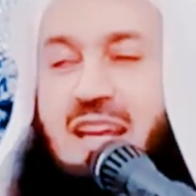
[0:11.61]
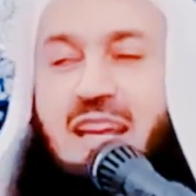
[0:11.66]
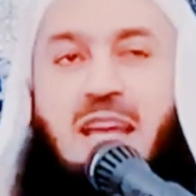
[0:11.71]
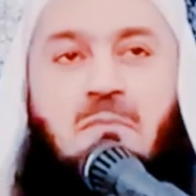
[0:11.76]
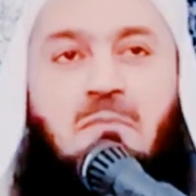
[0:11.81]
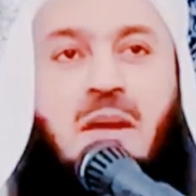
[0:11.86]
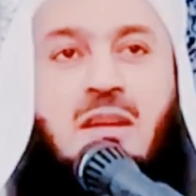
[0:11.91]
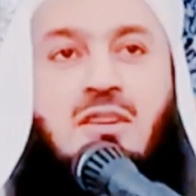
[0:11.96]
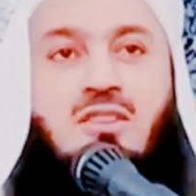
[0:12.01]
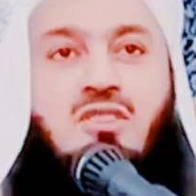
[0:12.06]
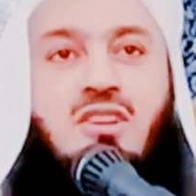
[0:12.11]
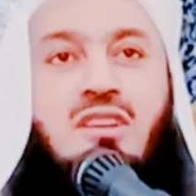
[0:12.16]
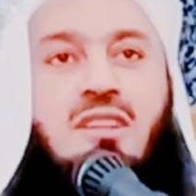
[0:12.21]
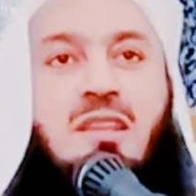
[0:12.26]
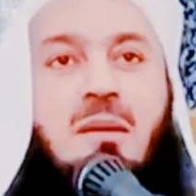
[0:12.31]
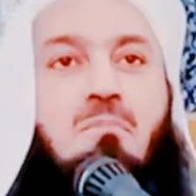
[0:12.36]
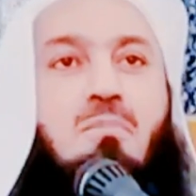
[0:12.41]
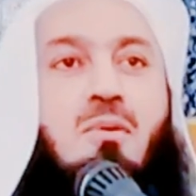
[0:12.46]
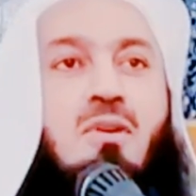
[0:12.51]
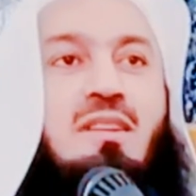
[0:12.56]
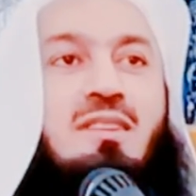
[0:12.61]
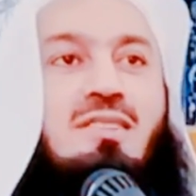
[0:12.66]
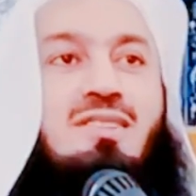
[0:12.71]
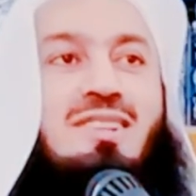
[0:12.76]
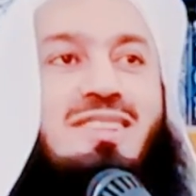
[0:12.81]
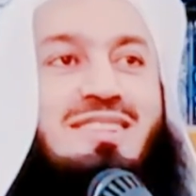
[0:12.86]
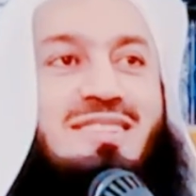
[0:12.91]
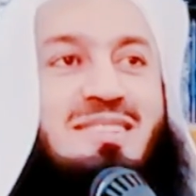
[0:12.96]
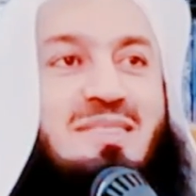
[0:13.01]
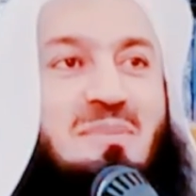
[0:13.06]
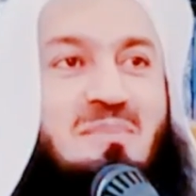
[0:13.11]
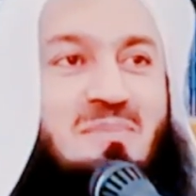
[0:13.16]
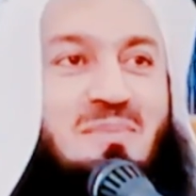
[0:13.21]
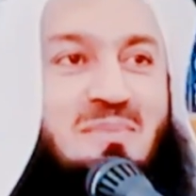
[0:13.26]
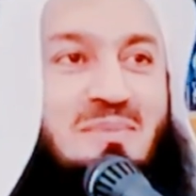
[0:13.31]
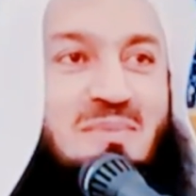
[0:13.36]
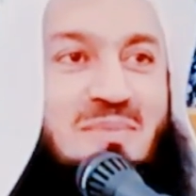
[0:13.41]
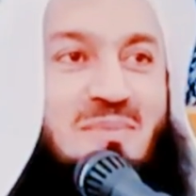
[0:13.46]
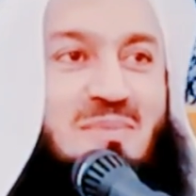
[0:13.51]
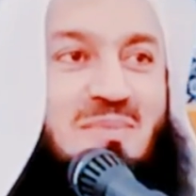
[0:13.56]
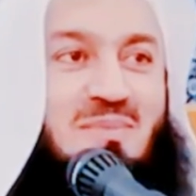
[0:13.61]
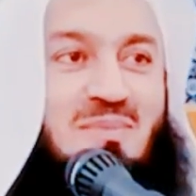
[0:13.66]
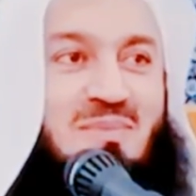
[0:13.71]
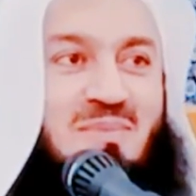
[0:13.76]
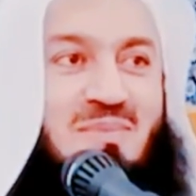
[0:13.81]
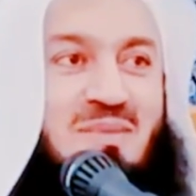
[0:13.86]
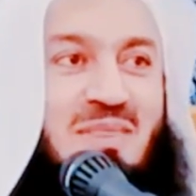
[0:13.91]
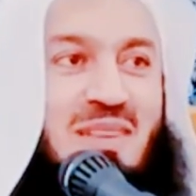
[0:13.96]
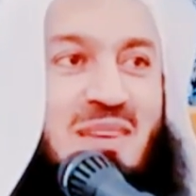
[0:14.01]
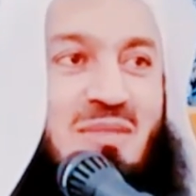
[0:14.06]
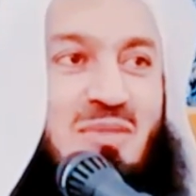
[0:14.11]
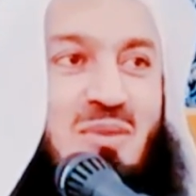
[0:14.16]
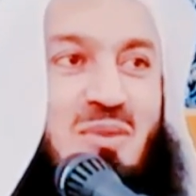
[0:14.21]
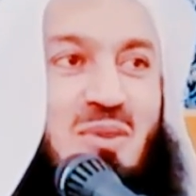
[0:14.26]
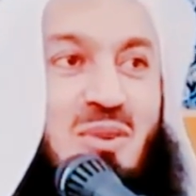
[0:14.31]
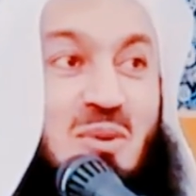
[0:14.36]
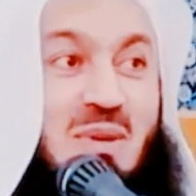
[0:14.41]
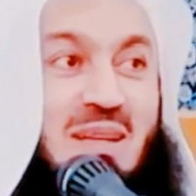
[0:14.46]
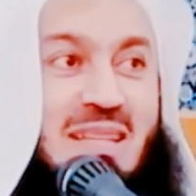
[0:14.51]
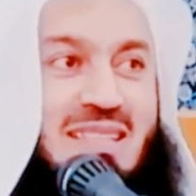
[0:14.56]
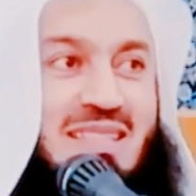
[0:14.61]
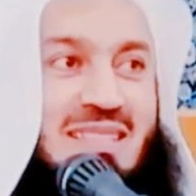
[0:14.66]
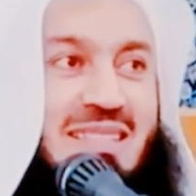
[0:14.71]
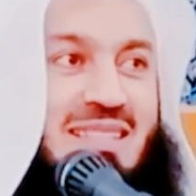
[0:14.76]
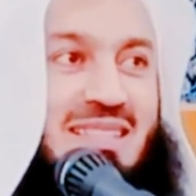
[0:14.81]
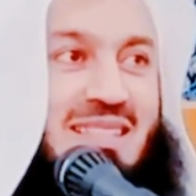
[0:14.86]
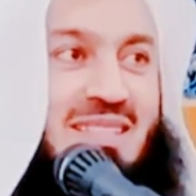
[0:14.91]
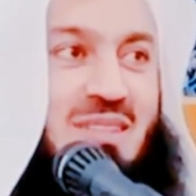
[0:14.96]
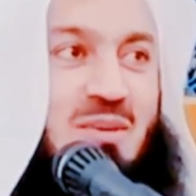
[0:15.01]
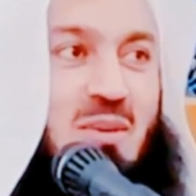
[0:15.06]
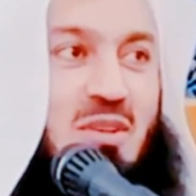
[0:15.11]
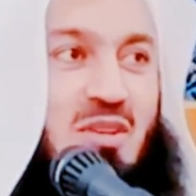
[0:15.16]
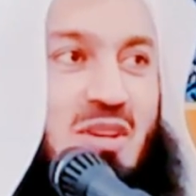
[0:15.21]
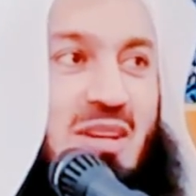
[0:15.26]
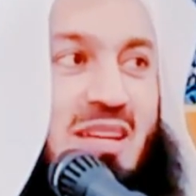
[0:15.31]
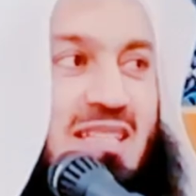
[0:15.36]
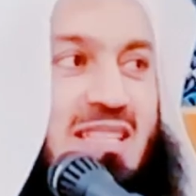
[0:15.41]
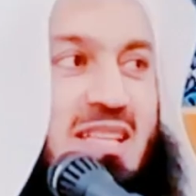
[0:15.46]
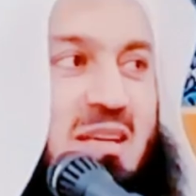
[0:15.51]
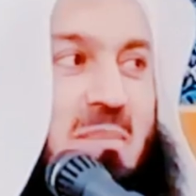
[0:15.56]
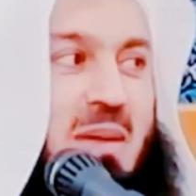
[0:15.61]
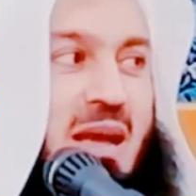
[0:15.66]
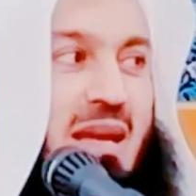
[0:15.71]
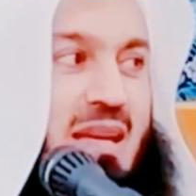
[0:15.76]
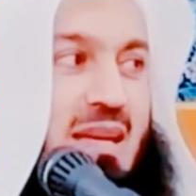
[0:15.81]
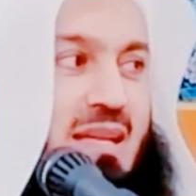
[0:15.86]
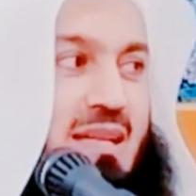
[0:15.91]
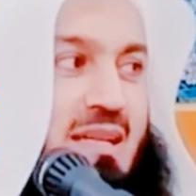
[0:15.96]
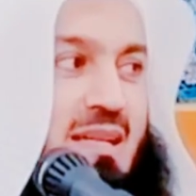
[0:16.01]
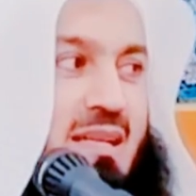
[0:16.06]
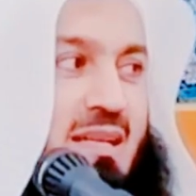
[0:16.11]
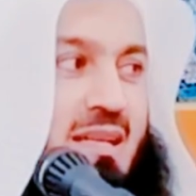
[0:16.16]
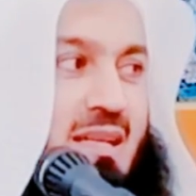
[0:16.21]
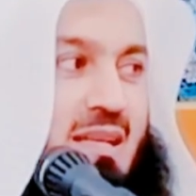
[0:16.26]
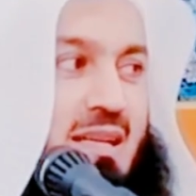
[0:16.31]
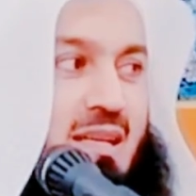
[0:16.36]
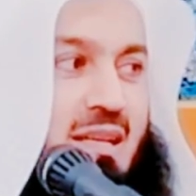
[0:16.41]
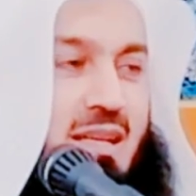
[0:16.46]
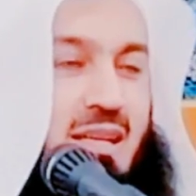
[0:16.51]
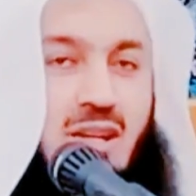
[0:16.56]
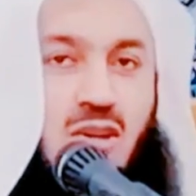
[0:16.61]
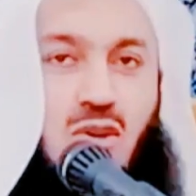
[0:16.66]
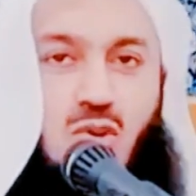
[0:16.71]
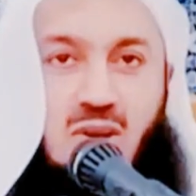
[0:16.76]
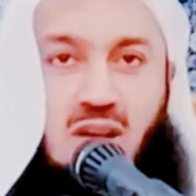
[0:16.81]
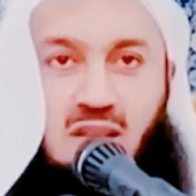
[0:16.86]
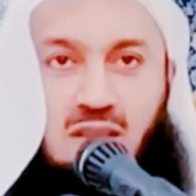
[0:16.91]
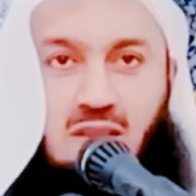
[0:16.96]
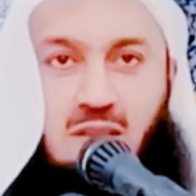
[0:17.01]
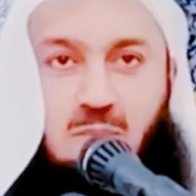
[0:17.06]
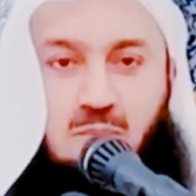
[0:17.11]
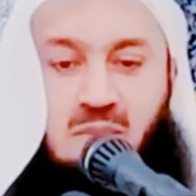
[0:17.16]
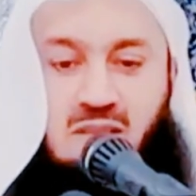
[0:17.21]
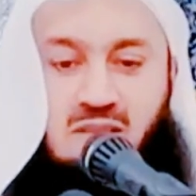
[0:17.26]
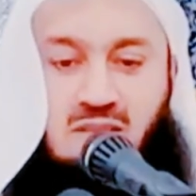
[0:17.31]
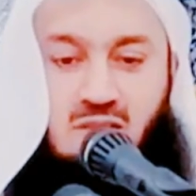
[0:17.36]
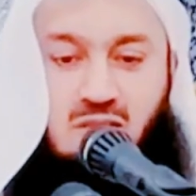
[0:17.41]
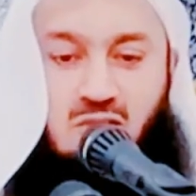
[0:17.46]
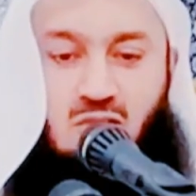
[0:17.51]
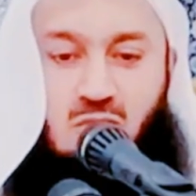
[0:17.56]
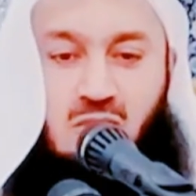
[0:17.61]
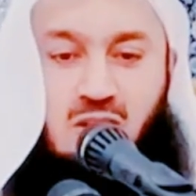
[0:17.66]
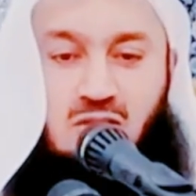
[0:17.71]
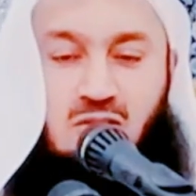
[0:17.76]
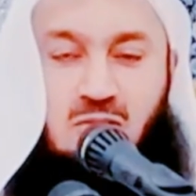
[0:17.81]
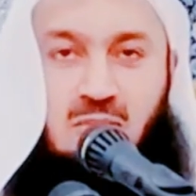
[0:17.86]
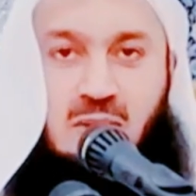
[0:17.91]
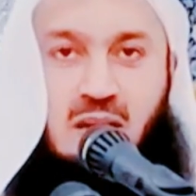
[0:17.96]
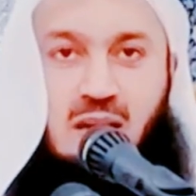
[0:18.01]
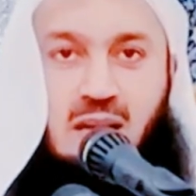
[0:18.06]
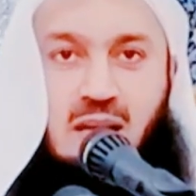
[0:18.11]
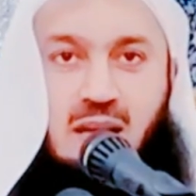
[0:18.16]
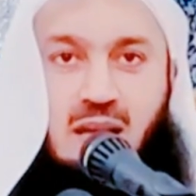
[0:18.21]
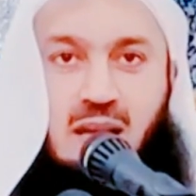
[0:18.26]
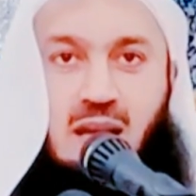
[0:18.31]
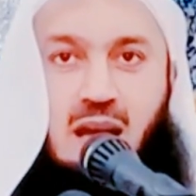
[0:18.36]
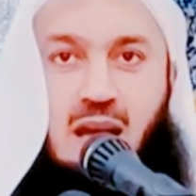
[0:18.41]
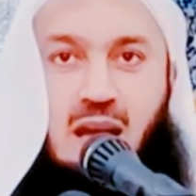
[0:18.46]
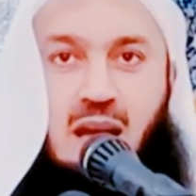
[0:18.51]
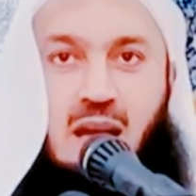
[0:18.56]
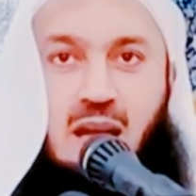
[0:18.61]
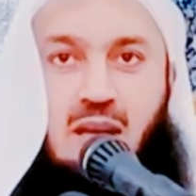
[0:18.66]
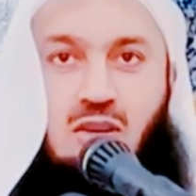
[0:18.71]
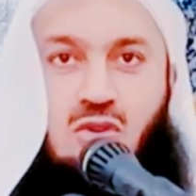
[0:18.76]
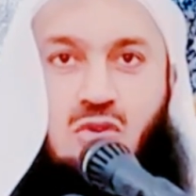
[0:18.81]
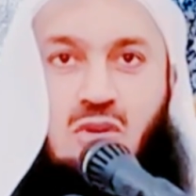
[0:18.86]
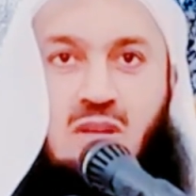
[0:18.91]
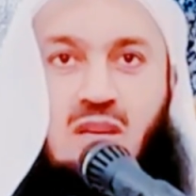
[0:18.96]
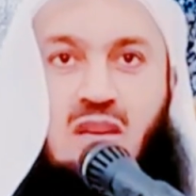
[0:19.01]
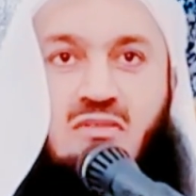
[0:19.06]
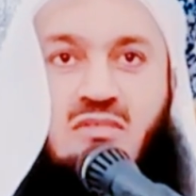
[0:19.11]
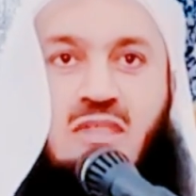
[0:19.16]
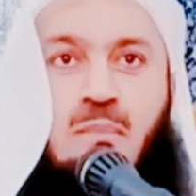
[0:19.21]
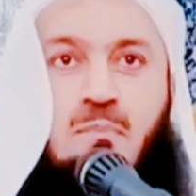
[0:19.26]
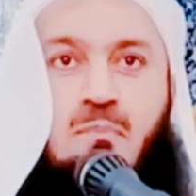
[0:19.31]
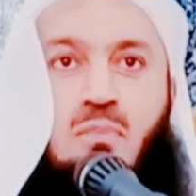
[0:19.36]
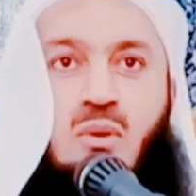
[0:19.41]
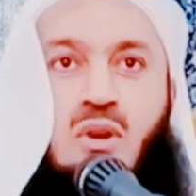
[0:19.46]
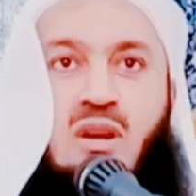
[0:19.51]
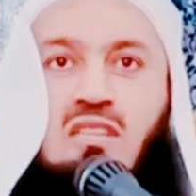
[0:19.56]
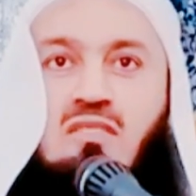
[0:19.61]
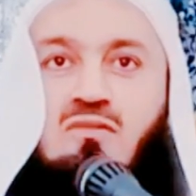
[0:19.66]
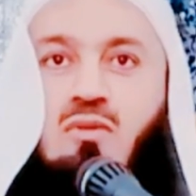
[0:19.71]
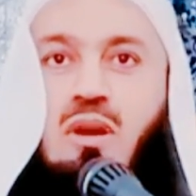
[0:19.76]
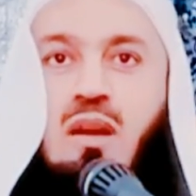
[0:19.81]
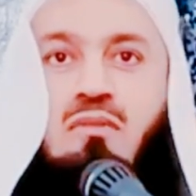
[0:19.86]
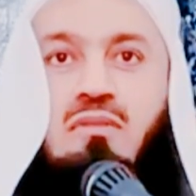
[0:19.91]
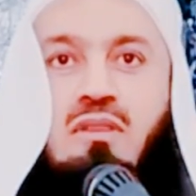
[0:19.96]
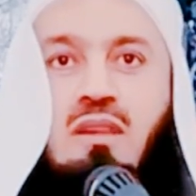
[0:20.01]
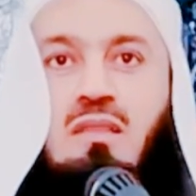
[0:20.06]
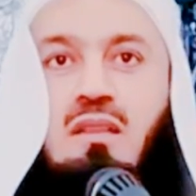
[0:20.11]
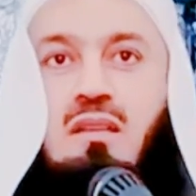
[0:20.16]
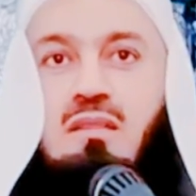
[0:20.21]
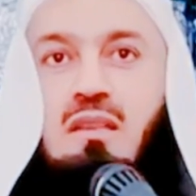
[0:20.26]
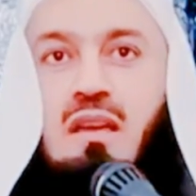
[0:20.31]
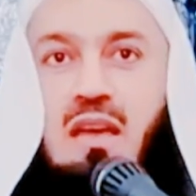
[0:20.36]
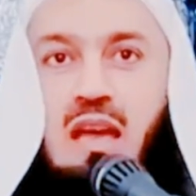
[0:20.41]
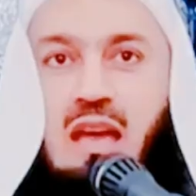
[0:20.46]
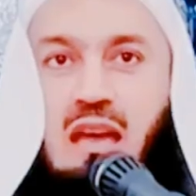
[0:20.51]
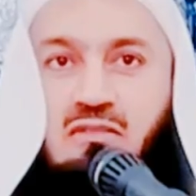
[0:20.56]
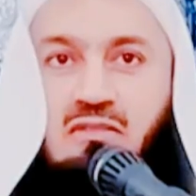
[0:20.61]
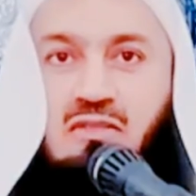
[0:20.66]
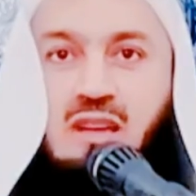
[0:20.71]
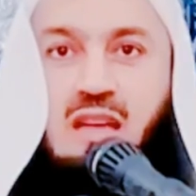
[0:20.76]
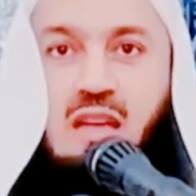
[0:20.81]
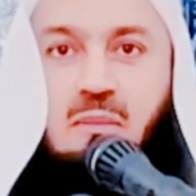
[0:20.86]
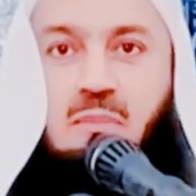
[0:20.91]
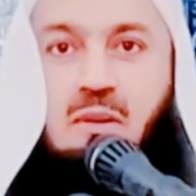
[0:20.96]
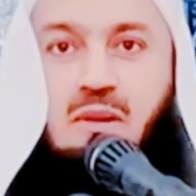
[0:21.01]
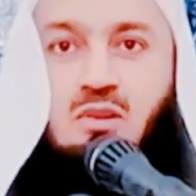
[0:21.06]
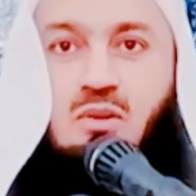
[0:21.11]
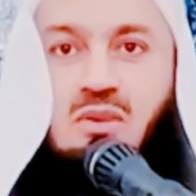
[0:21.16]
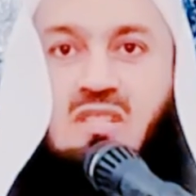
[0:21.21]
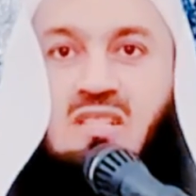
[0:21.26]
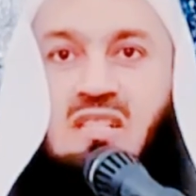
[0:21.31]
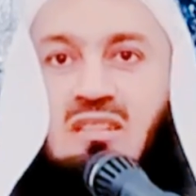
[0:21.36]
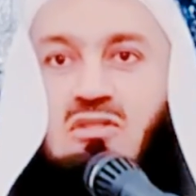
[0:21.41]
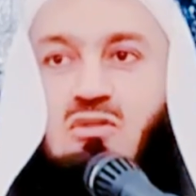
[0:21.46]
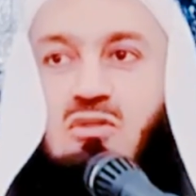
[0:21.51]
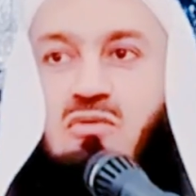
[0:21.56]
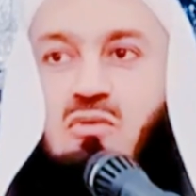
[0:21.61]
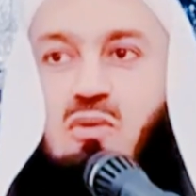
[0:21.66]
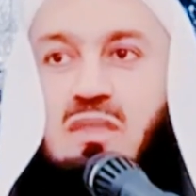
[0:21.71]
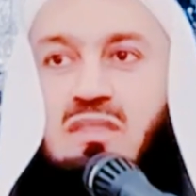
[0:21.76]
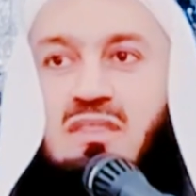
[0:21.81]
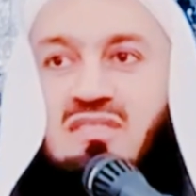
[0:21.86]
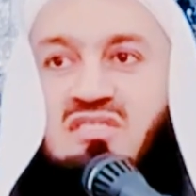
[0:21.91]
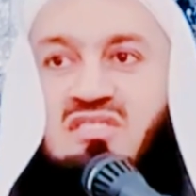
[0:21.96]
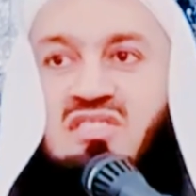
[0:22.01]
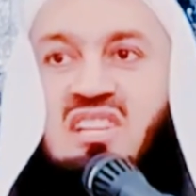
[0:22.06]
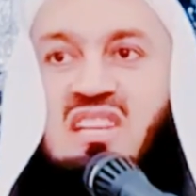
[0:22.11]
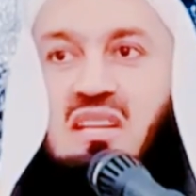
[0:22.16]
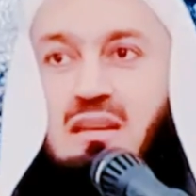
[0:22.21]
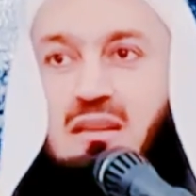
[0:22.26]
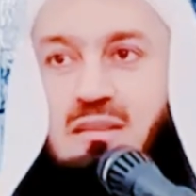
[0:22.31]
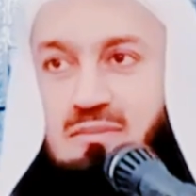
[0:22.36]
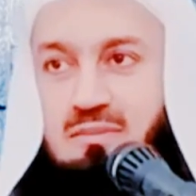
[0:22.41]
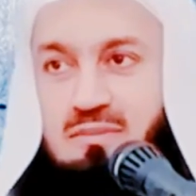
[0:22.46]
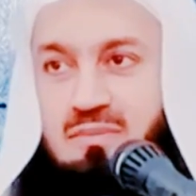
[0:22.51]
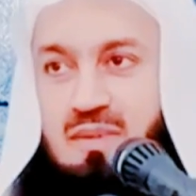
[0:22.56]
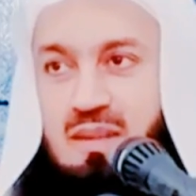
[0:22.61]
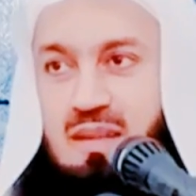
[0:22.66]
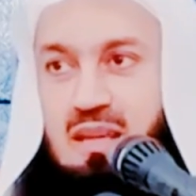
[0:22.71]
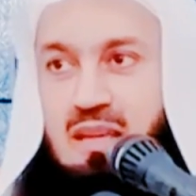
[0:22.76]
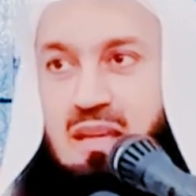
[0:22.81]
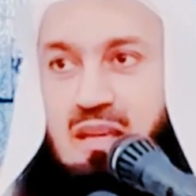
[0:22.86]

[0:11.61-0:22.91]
And I mentioned the point system. If you know it, when you're getting married, look at the person you want to marry and you give them points for everything they have. But you start off with the deen.